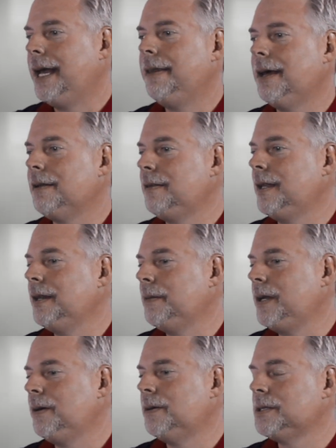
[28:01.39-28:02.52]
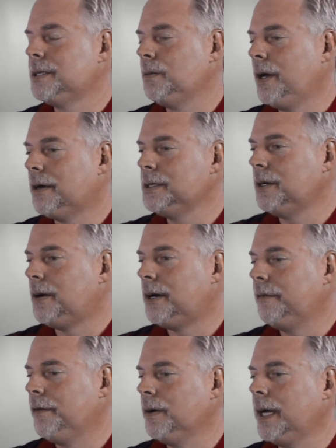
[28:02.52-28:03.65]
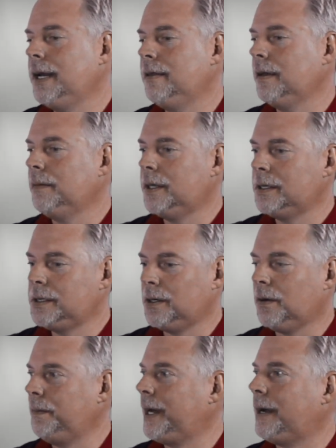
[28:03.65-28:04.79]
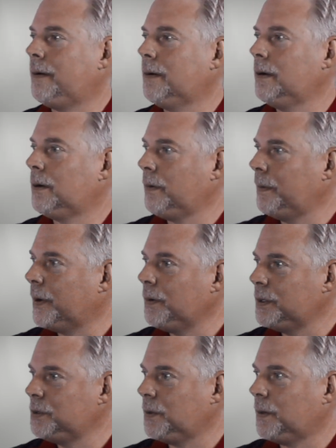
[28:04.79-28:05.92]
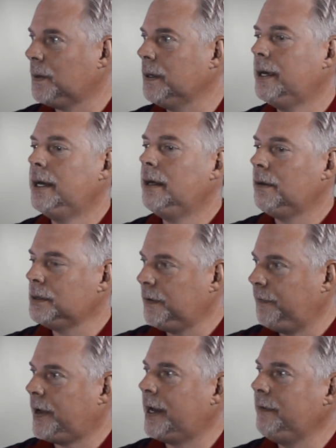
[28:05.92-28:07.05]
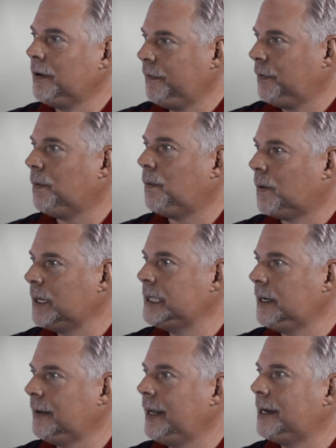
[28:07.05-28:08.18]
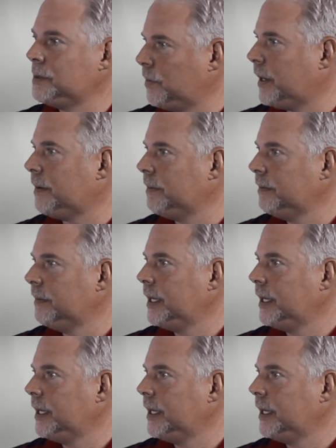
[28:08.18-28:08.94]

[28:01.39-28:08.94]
The other thing that we do is we also offer anything that's solar powered or remote controlled. There's a 5-year full warranty on that as well.